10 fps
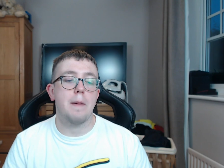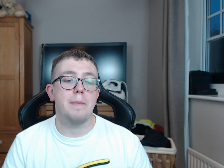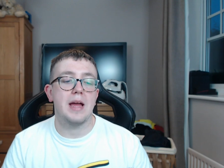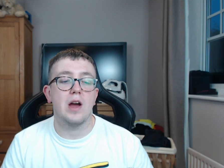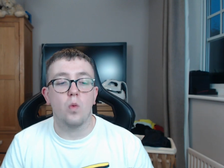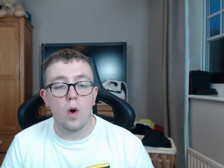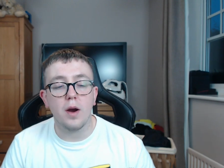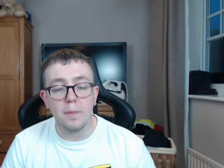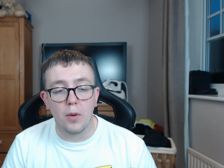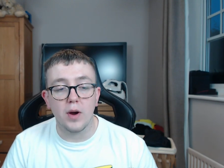a mere
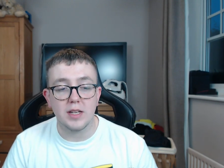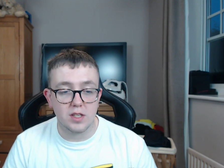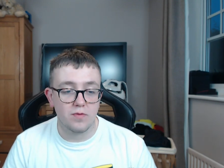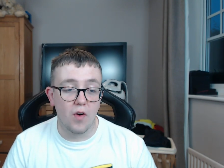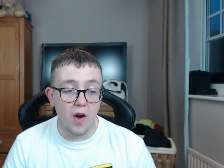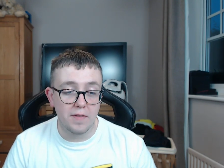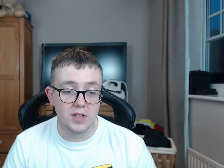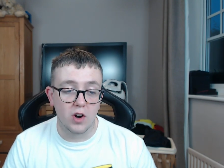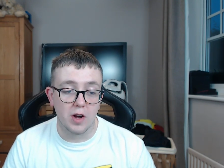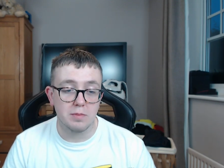1.5
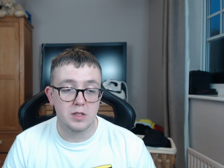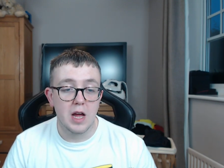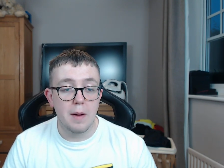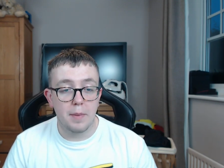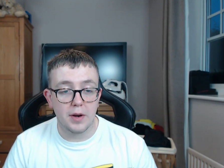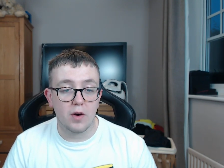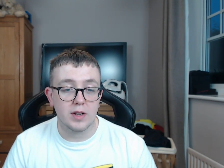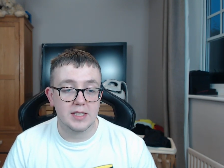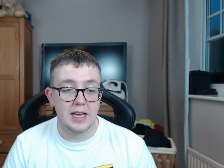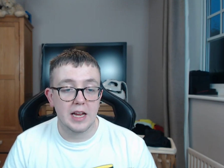times per
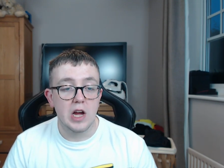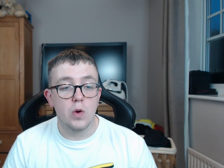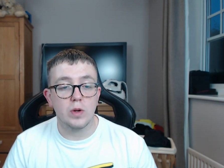90,